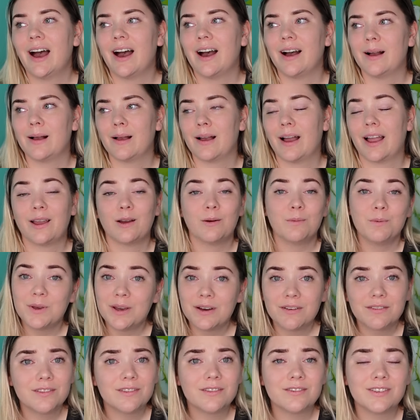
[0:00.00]
Uh, I hope you
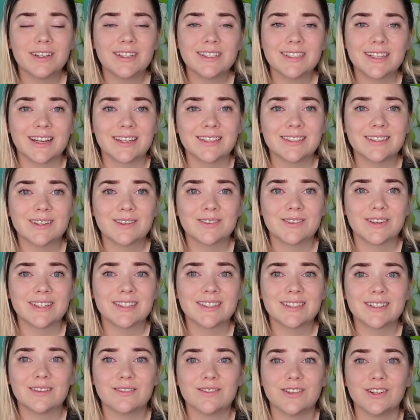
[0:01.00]
have a fantastic
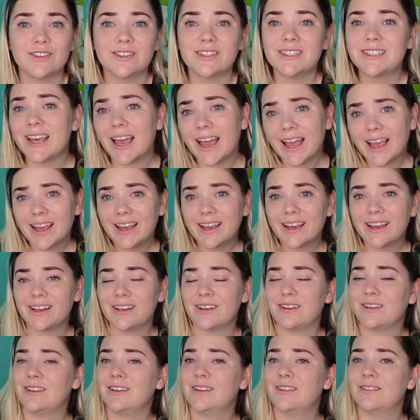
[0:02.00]
rest of your day
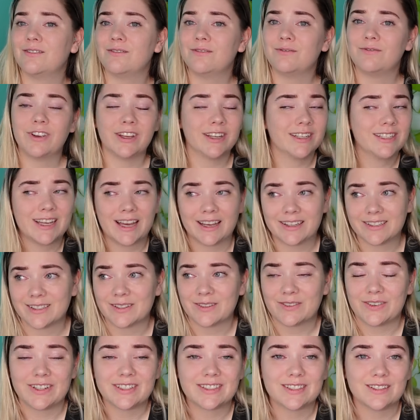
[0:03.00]
and
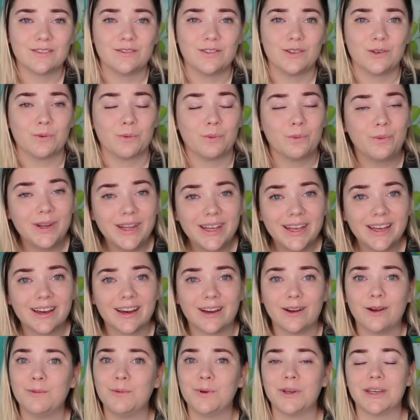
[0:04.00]
fantastic rest of your week.
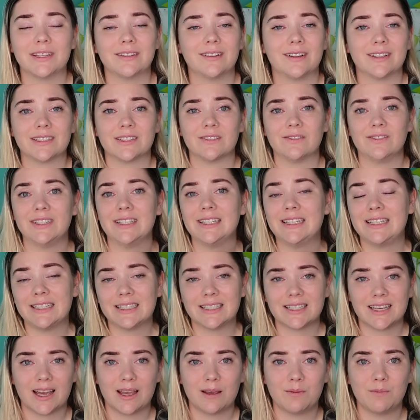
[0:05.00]
I hope you get lots of
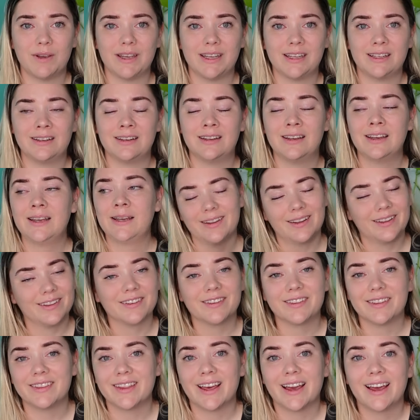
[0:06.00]
knitting time in. Other
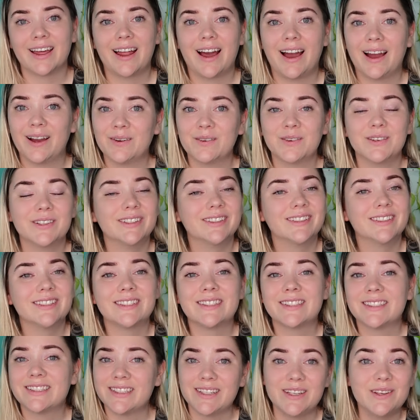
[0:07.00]
than that, I will
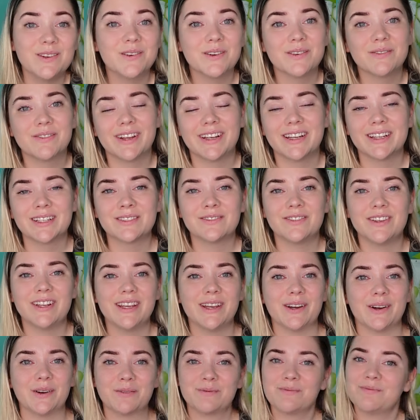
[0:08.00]
see you in my next
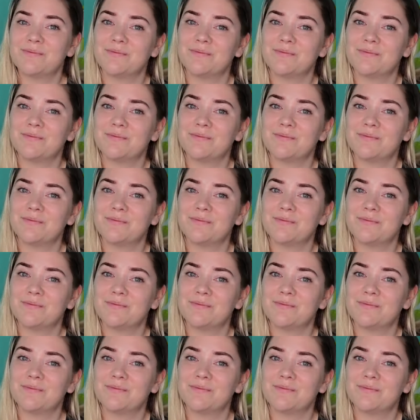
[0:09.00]
video.